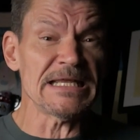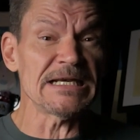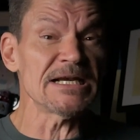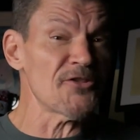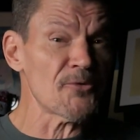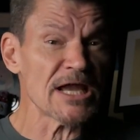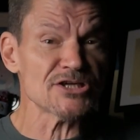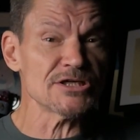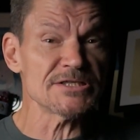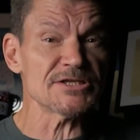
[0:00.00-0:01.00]
and another
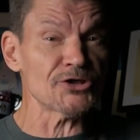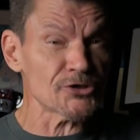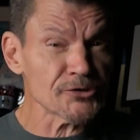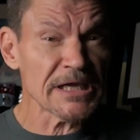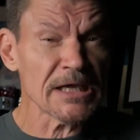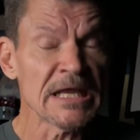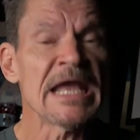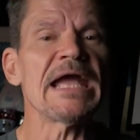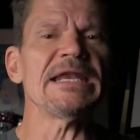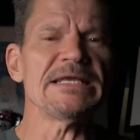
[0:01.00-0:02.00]
action is occurring,
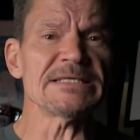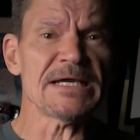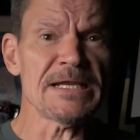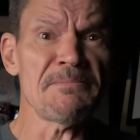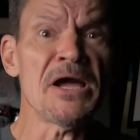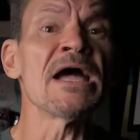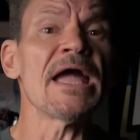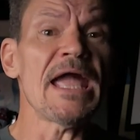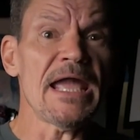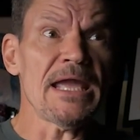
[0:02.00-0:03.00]
anytime
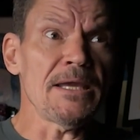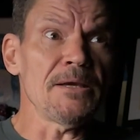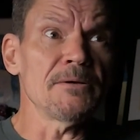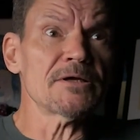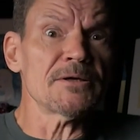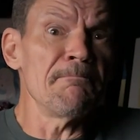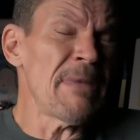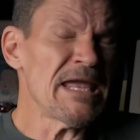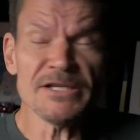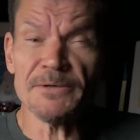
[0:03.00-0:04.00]
a
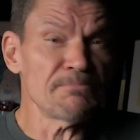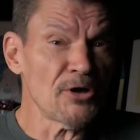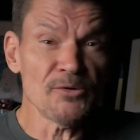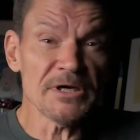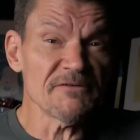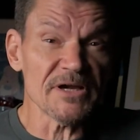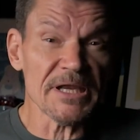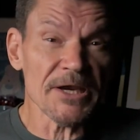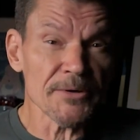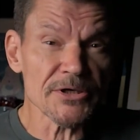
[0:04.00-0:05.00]
main component of a
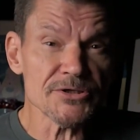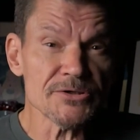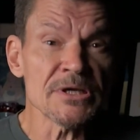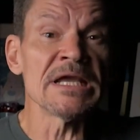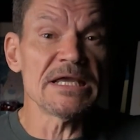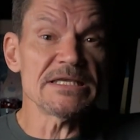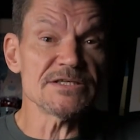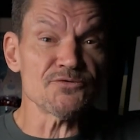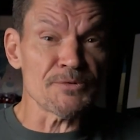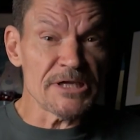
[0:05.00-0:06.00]
character
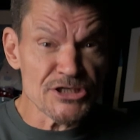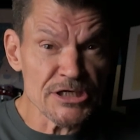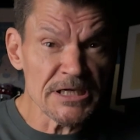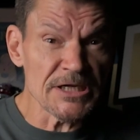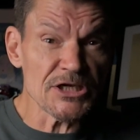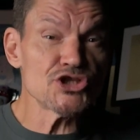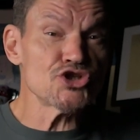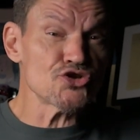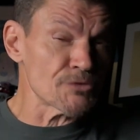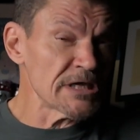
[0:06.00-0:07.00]
is reaching an
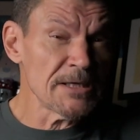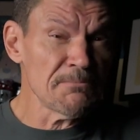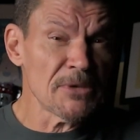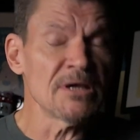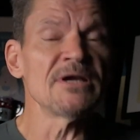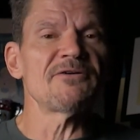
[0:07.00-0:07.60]
extreme,